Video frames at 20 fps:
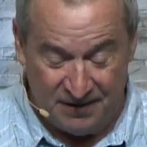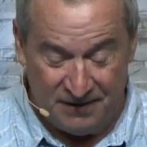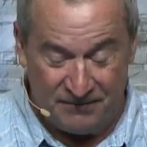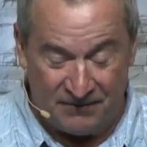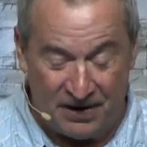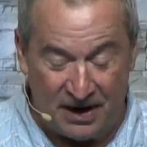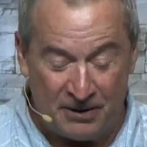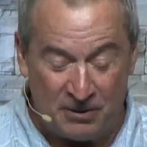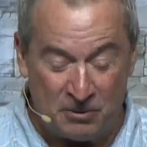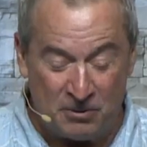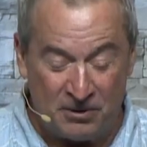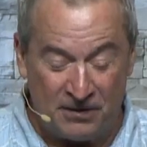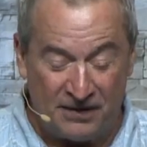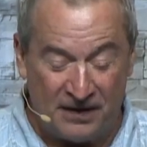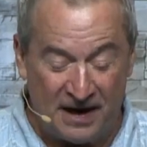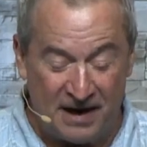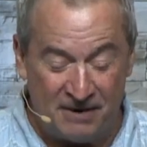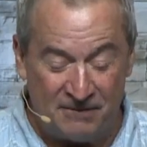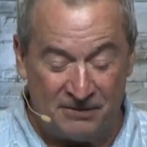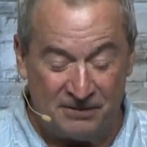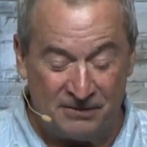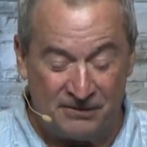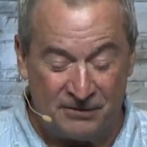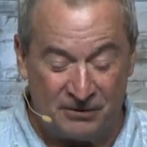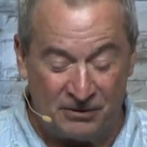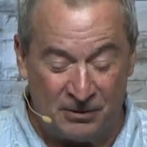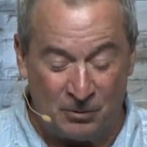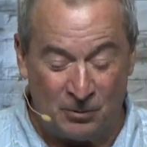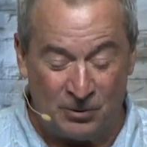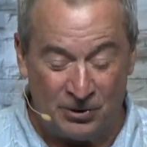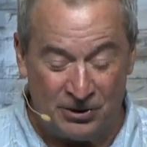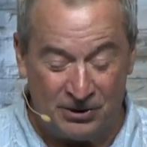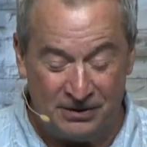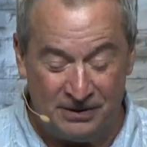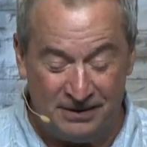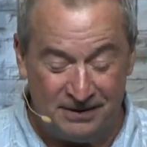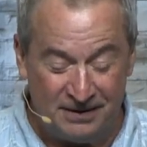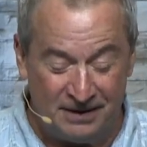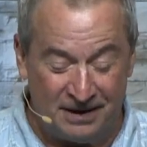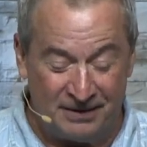Father, we're thankful for the word
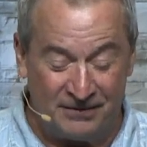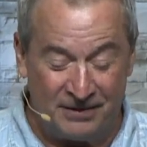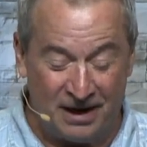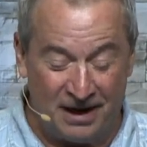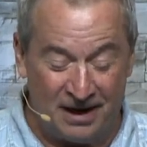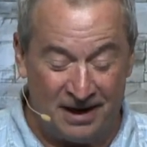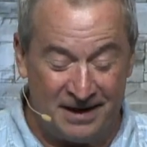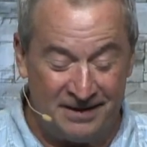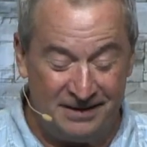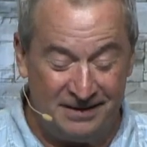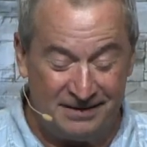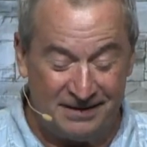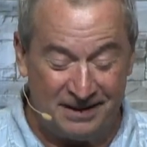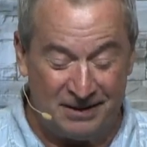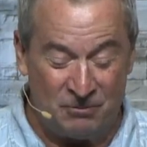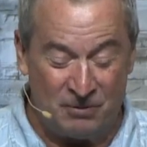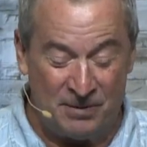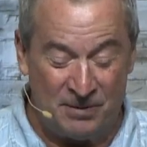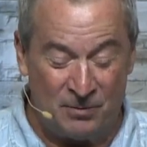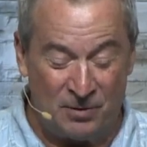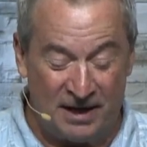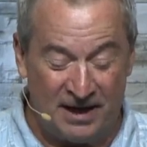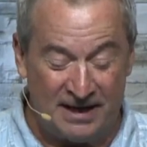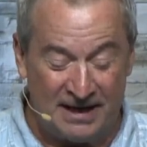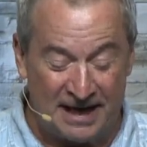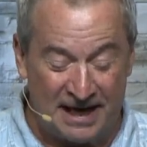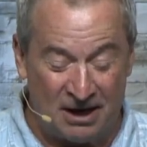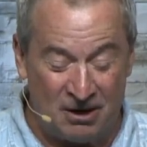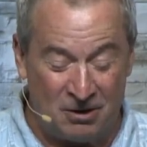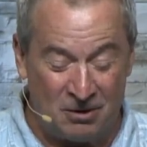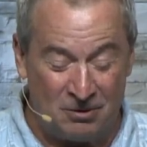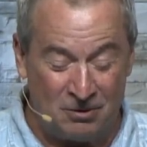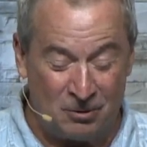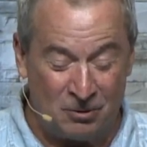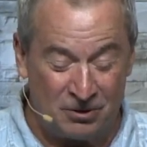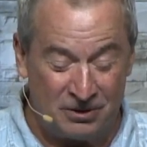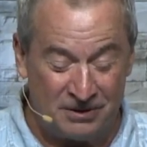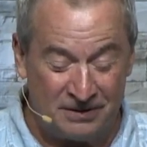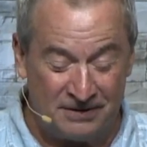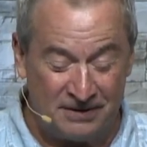of God, and we pray now,
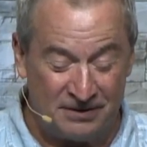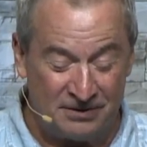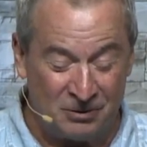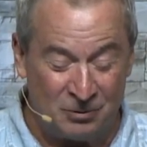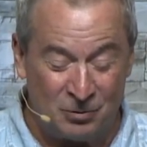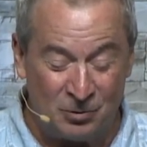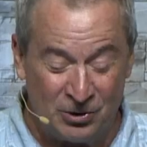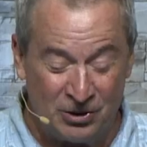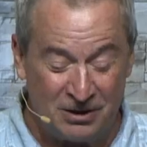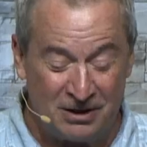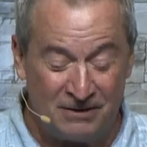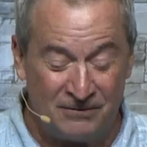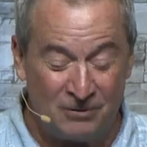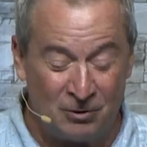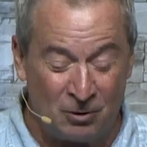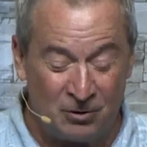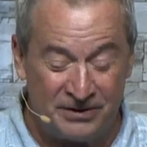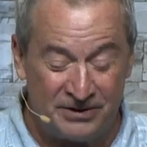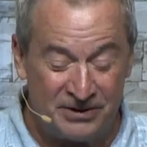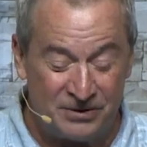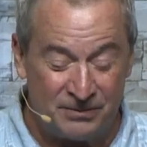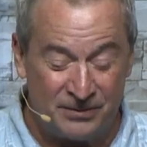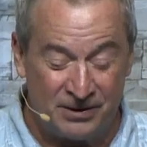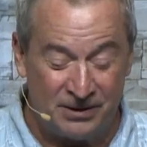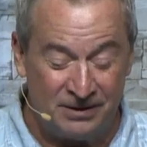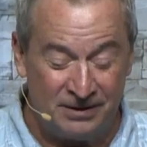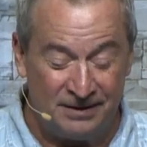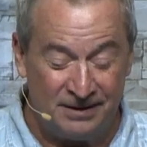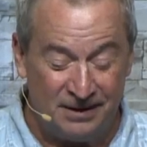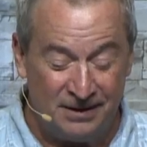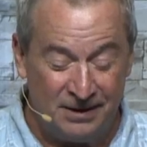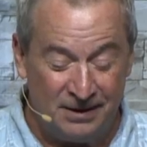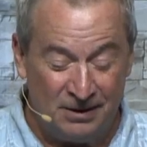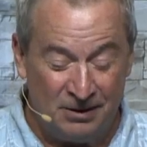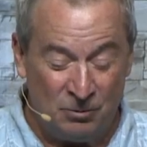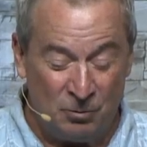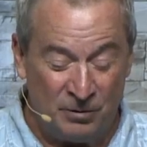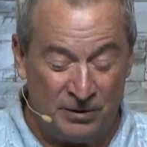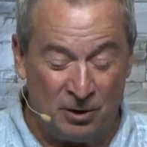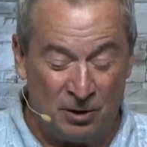Lord, that the work of the Holy Spirit
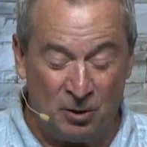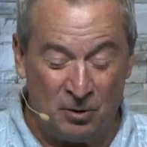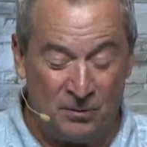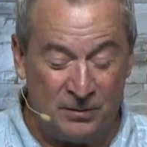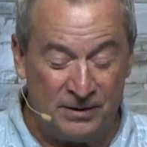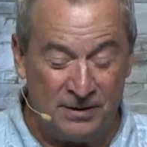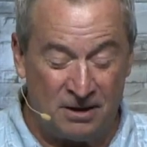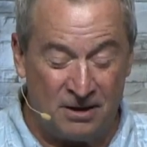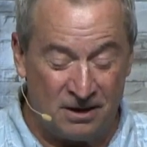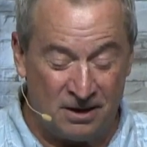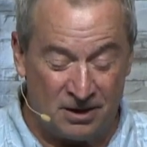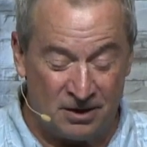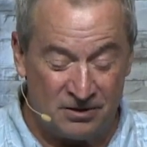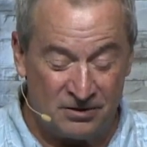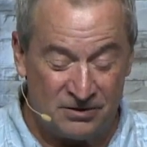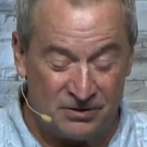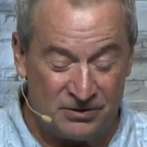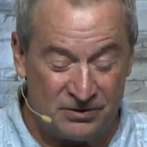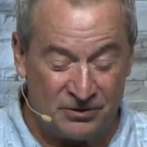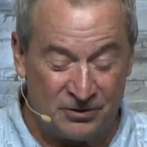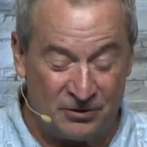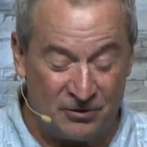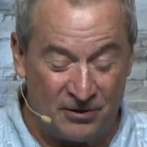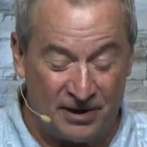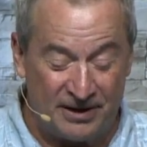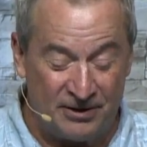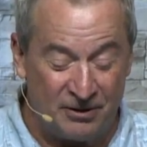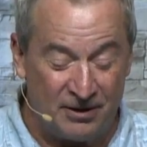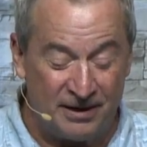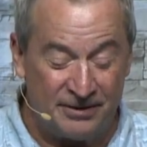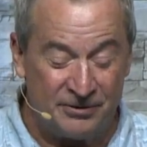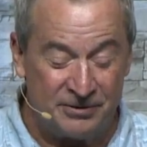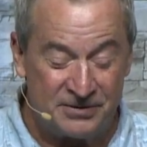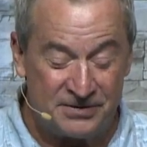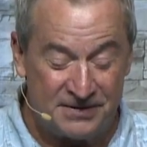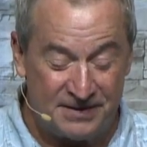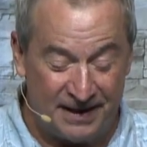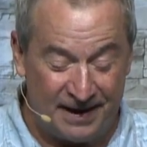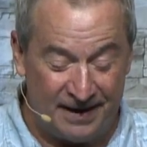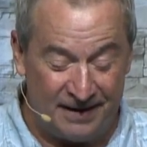would open our hearts to a greater
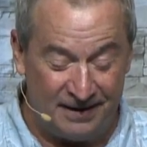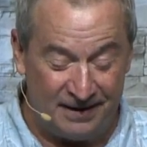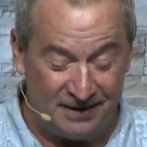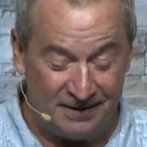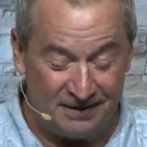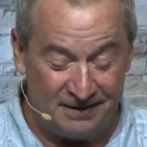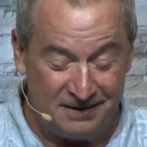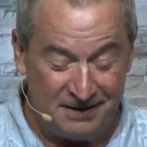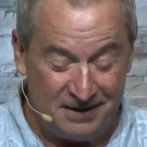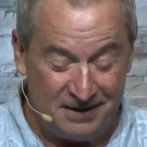understanding